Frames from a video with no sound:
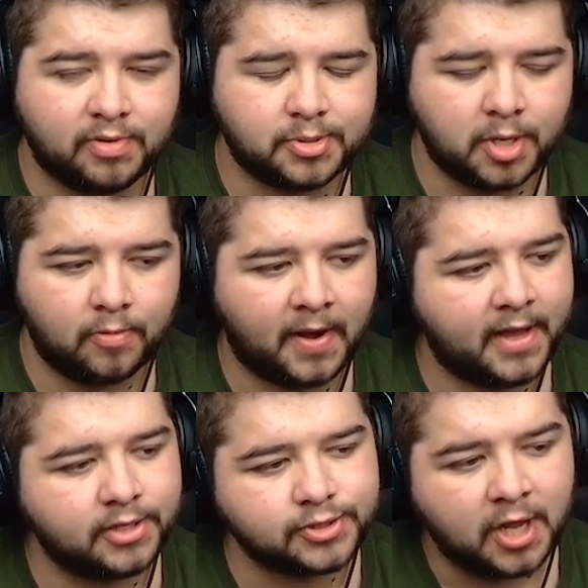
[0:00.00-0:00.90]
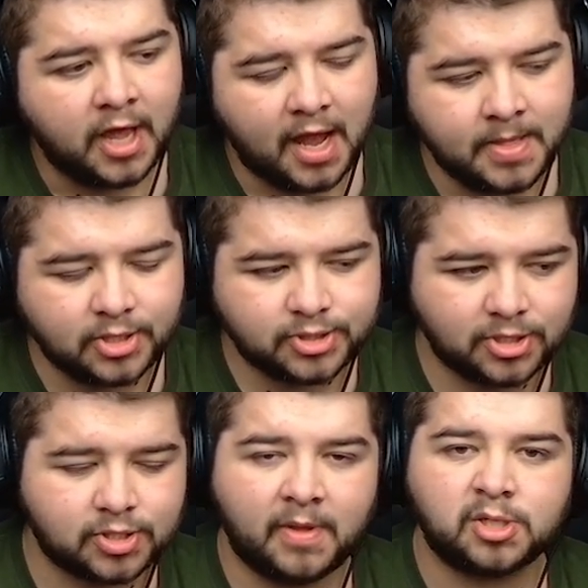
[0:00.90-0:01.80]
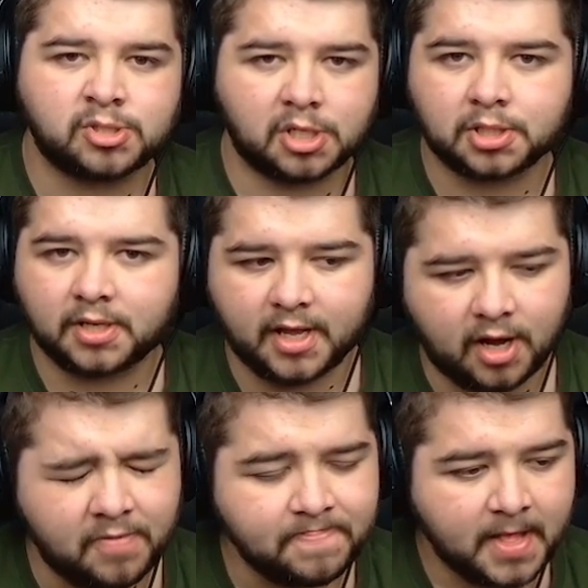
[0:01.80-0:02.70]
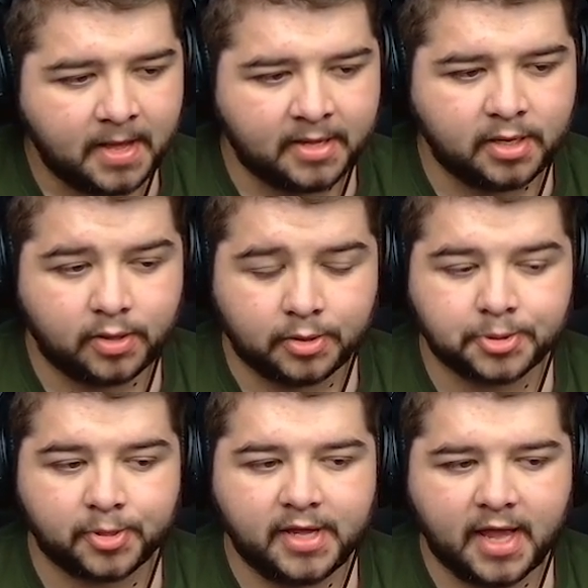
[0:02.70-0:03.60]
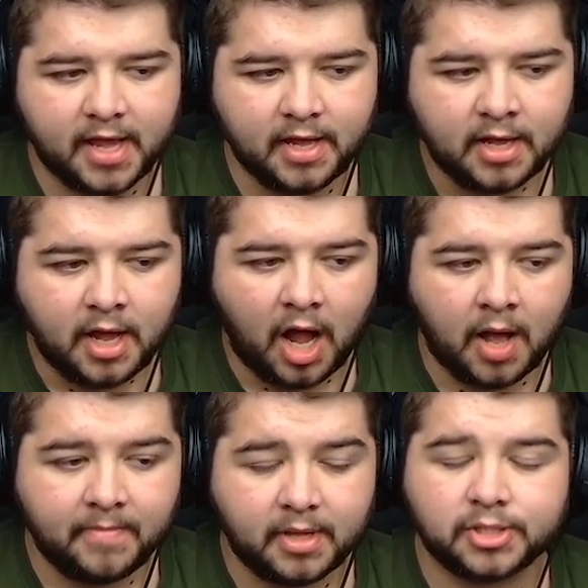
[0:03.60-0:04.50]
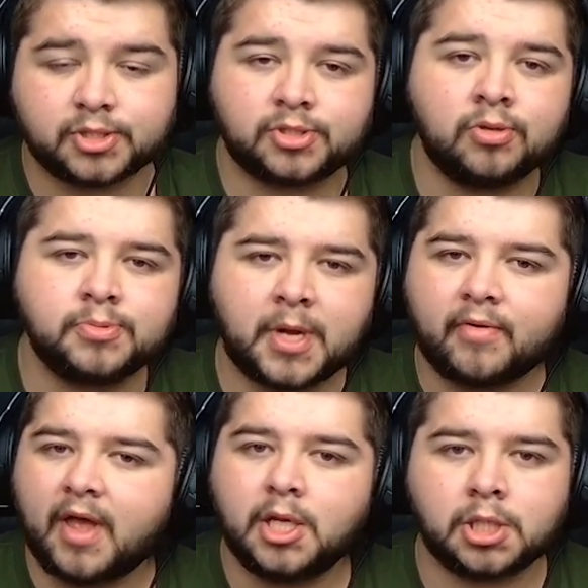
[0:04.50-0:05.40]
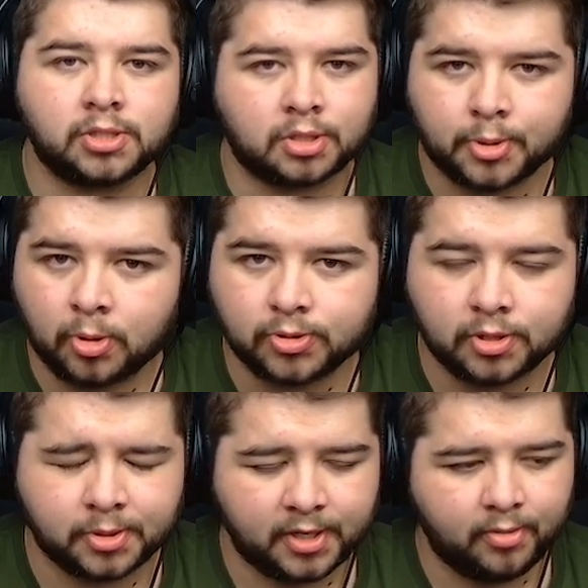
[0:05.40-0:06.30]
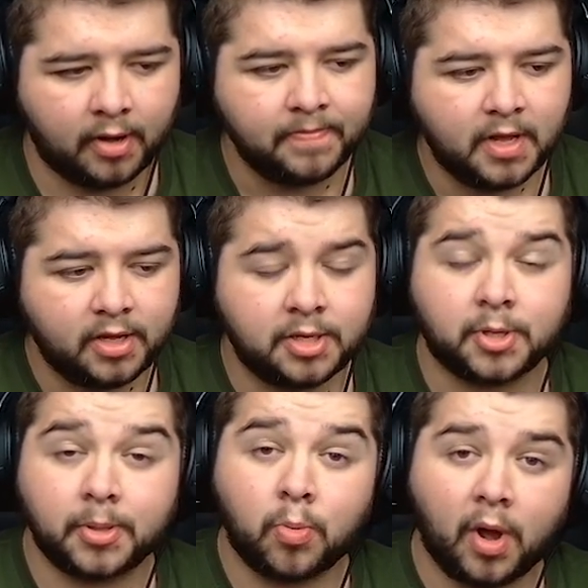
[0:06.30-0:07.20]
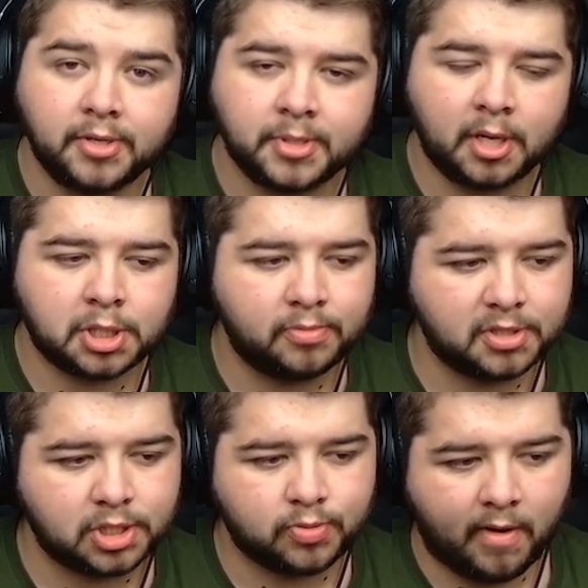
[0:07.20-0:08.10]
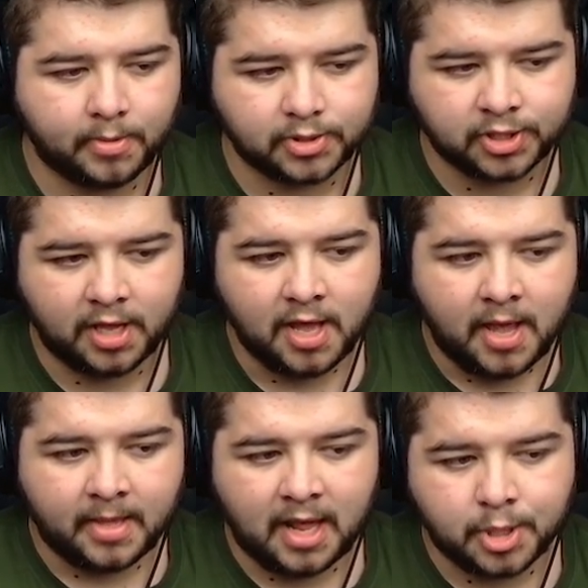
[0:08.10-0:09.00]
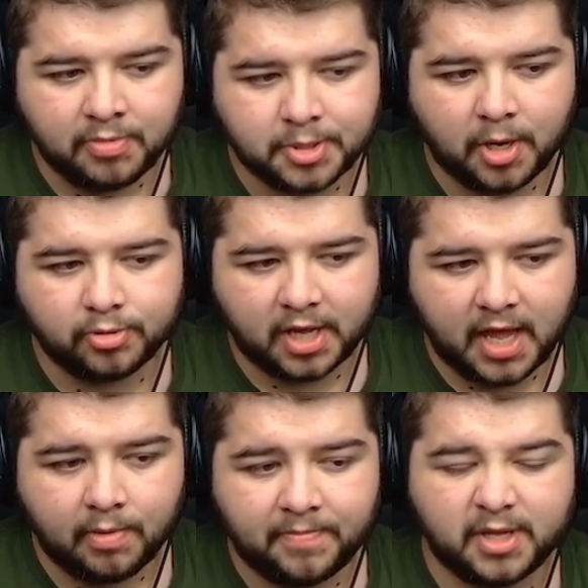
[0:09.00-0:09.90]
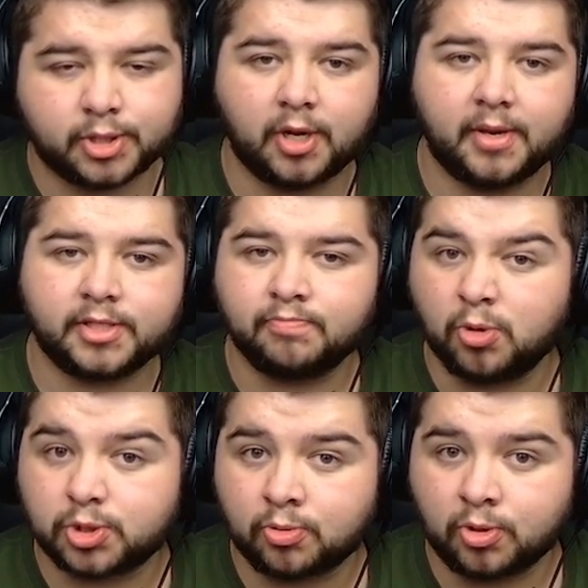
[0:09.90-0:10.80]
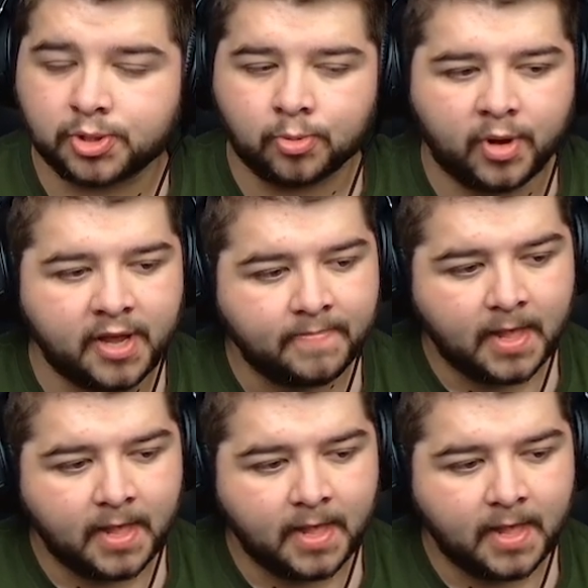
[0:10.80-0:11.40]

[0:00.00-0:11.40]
midfield players. In this system, they traditionally are. Then you've got your 3 here. There's 2 variations of the 4-2-3-1. You've got the wide version, which is where obviously the left midfielder here would be slightly more towards the wing,